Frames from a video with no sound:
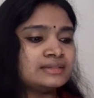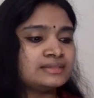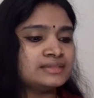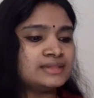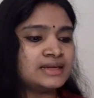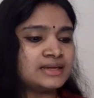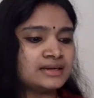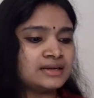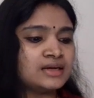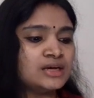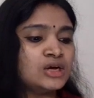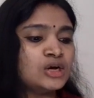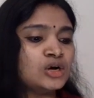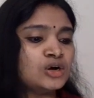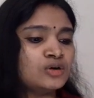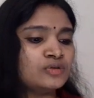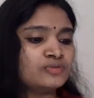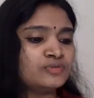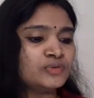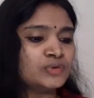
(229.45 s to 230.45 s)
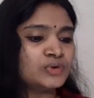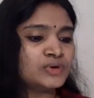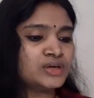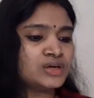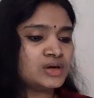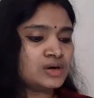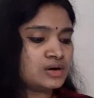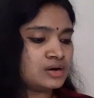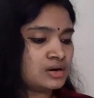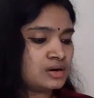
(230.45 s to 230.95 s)
Then for
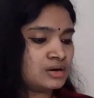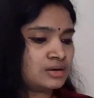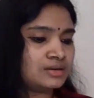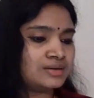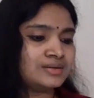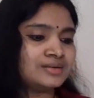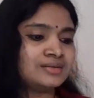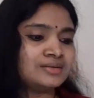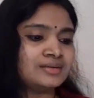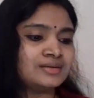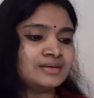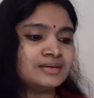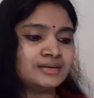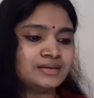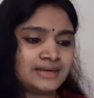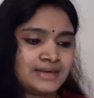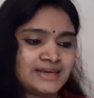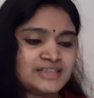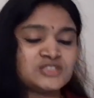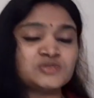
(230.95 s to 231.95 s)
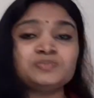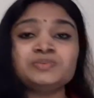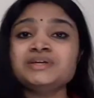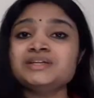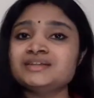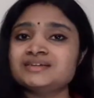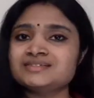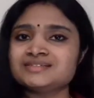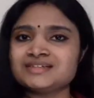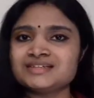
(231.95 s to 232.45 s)
your
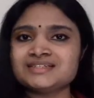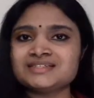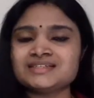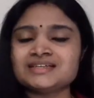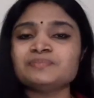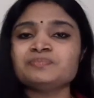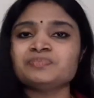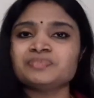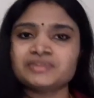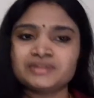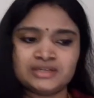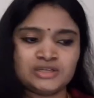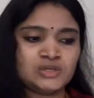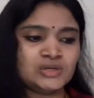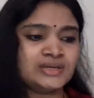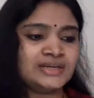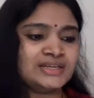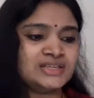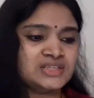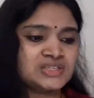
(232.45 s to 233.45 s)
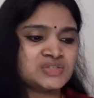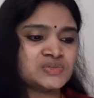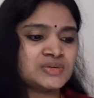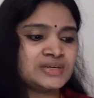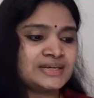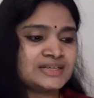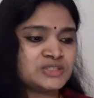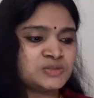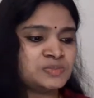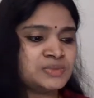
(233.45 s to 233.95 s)
experience, that is your
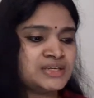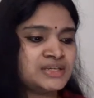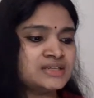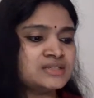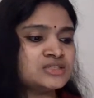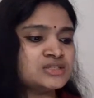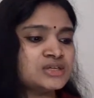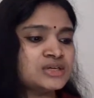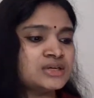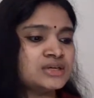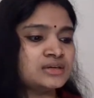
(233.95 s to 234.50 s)
industrial experience,